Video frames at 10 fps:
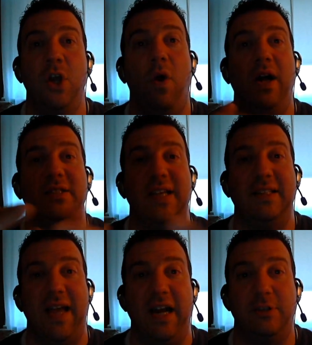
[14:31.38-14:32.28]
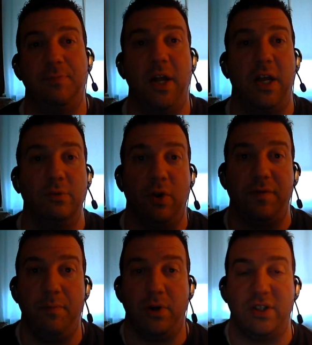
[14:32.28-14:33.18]
Johan Santana's money comes
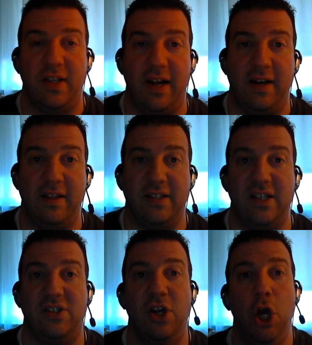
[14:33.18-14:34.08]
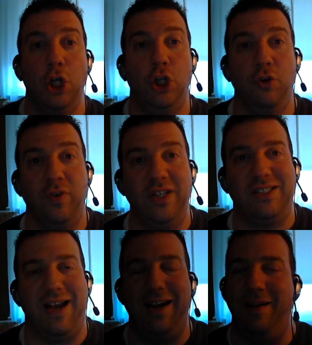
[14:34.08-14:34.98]
off the books at the end of the season. Do you
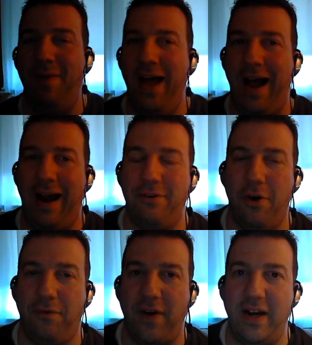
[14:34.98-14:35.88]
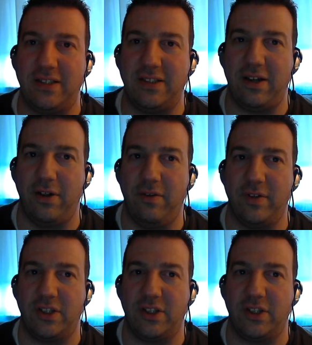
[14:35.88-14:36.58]
re-sign him? I don't know if I necessarily